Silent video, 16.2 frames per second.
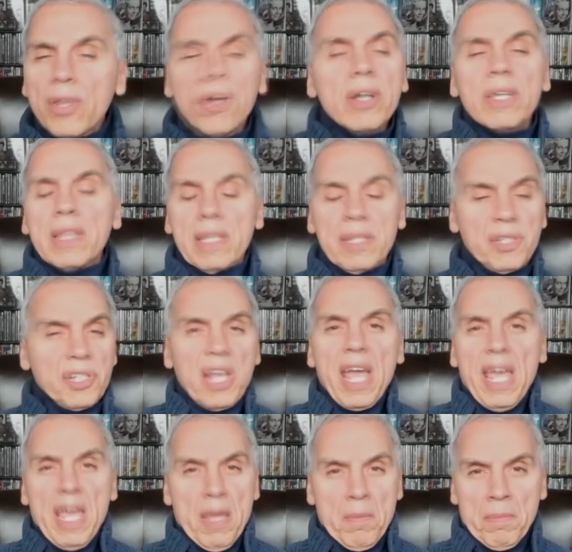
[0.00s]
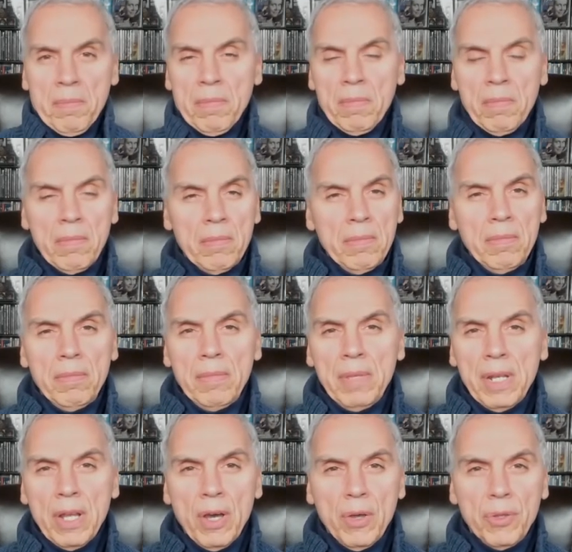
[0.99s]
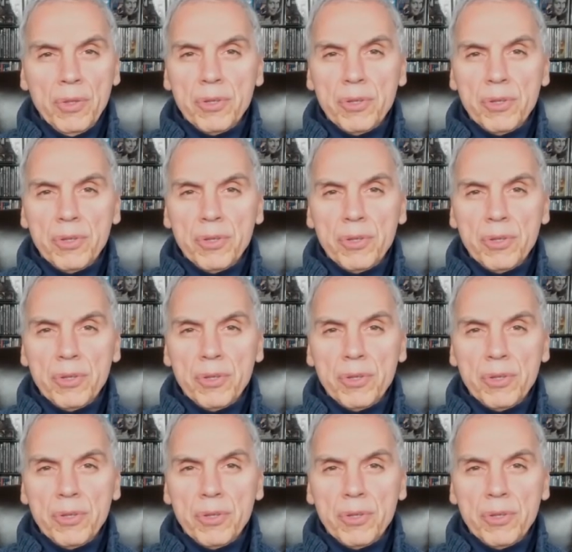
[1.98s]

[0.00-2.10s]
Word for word: look the same. You know,